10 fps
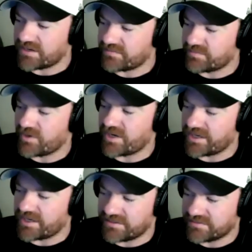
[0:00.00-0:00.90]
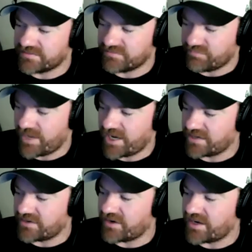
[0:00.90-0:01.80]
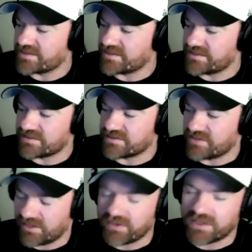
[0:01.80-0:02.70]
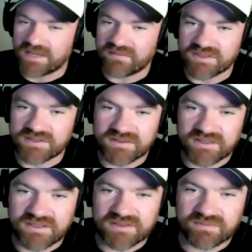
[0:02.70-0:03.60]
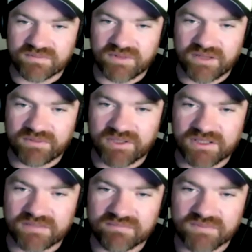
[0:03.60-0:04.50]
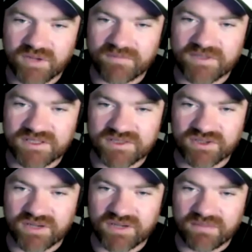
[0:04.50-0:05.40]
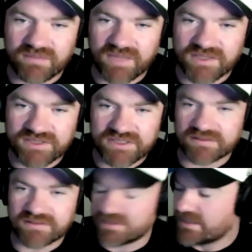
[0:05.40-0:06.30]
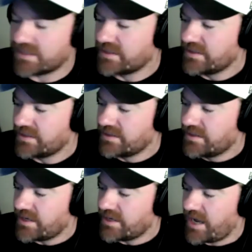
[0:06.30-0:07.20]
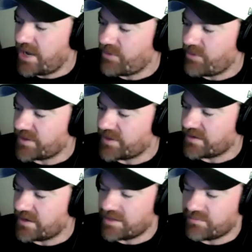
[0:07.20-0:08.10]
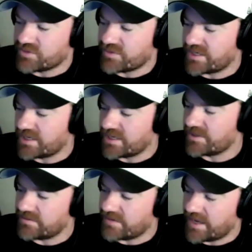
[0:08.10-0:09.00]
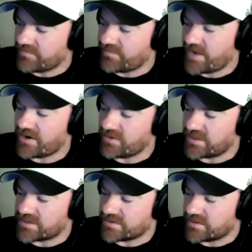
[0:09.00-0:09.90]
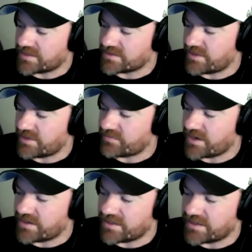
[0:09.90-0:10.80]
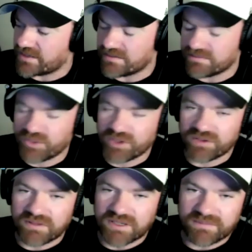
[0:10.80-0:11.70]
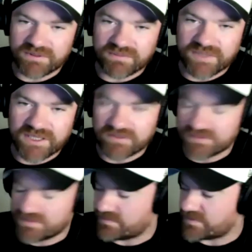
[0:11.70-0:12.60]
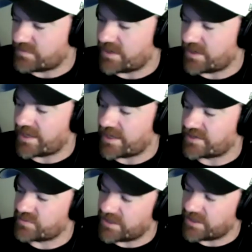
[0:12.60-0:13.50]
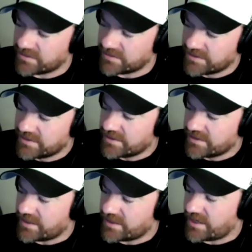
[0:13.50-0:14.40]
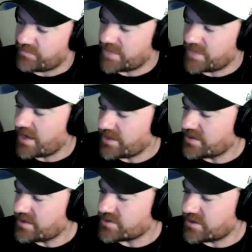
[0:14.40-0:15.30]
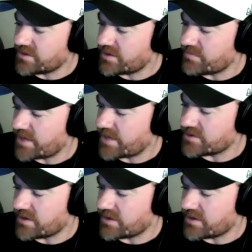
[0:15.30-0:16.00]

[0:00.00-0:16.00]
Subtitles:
of my main guys, and it's just like Logan Evans is like really obviously showed up last year, and I think, and then between him and Farrell, there's like some of that run there, Burgoyne up on the wing or something like that as well. Yeah, I think those are the only major like